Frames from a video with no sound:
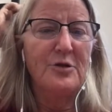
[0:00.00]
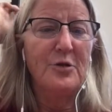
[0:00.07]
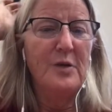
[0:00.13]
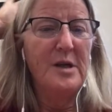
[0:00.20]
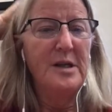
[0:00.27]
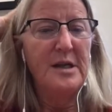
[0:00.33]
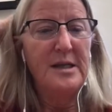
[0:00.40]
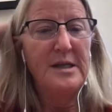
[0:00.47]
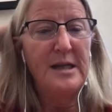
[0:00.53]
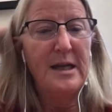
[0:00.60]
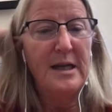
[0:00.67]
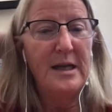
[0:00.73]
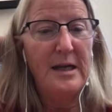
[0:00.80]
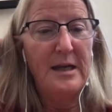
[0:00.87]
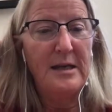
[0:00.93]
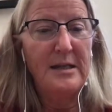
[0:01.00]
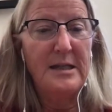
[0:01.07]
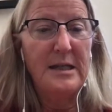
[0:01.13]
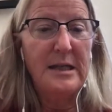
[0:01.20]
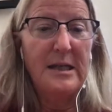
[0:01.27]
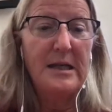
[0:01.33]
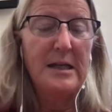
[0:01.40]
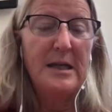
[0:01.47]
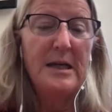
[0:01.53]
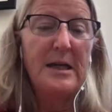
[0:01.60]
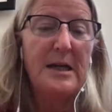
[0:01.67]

Trina Hazzah did,